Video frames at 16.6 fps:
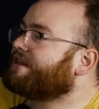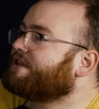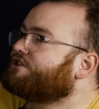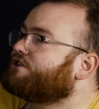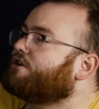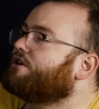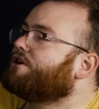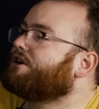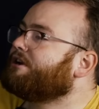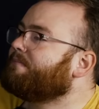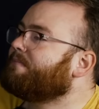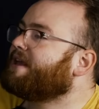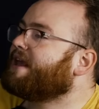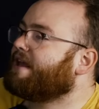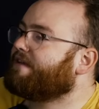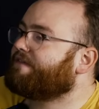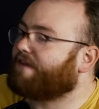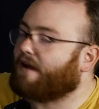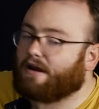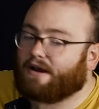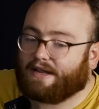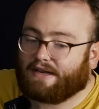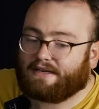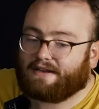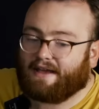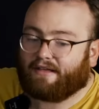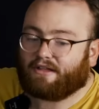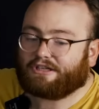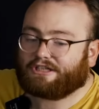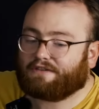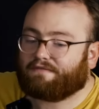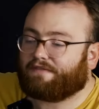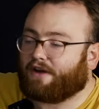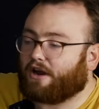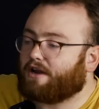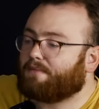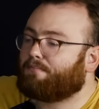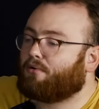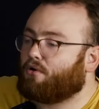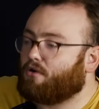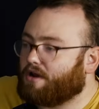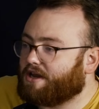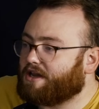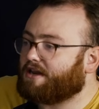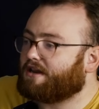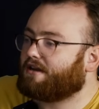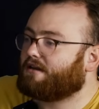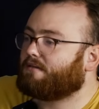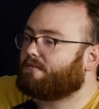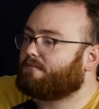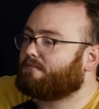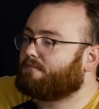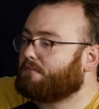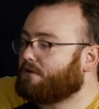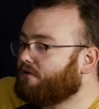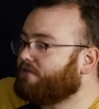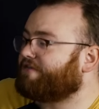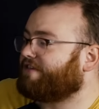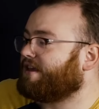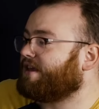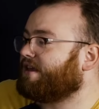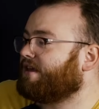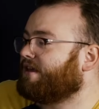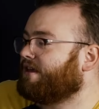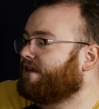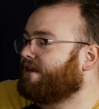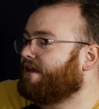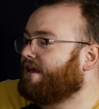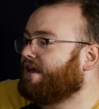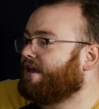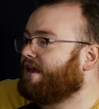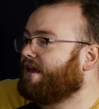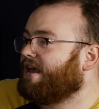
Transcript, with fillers: This could be a very intelligent, very poignant movie. Yes.